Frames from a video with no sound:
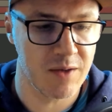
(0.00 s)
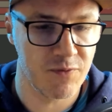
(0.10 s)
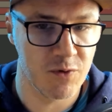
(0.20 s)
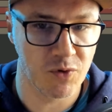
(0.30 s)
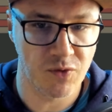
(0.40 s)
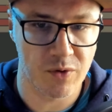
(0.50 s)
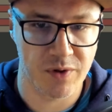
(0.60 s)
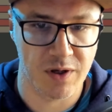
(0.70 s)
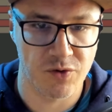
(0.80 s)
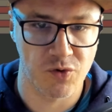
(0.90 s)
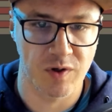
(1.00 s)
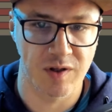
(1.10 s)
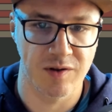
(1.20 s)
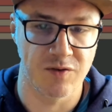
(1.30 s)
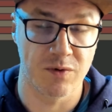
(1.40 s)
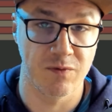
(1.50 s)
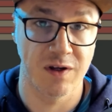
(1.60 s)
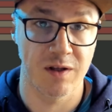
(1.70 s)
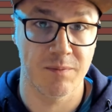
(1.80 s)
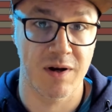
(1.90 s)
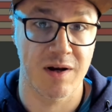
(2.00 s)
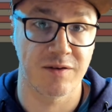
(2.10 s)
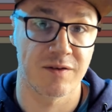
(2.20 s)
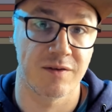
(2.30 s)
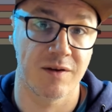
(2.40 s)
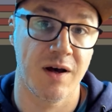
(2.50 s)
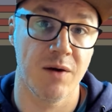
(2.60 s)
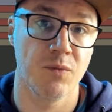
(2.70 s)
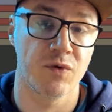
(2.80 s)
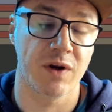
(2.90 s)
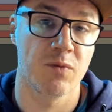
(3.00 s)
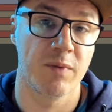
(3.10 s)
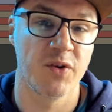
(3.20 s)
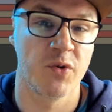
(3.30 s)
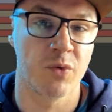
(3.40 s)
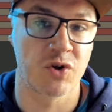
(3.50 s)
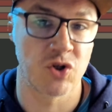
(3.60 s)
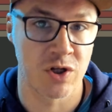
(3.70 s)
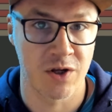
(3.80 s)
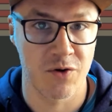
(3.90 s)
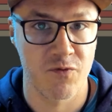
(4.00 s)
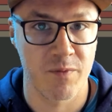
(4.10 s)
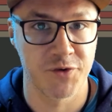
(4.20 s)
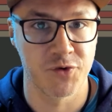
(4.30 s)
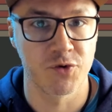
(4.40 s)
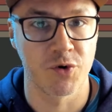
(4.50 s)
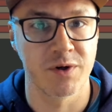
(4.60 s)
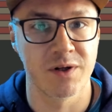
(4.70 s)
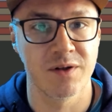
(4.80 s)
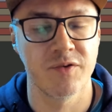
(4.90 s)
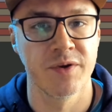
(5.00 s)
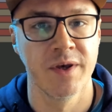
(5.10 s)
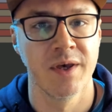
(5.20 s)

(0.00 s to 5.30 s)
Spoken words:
you want to learn how to create these reveal masks, I would recommend to watch another of my tutorials,